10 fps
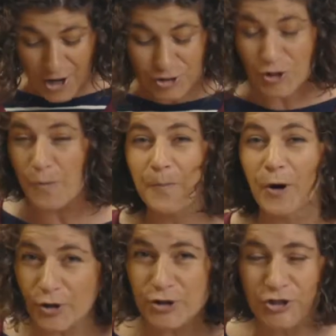So
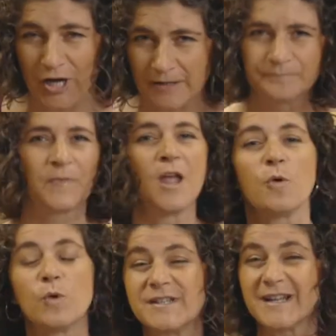Persia
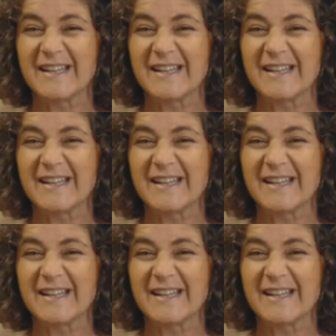was a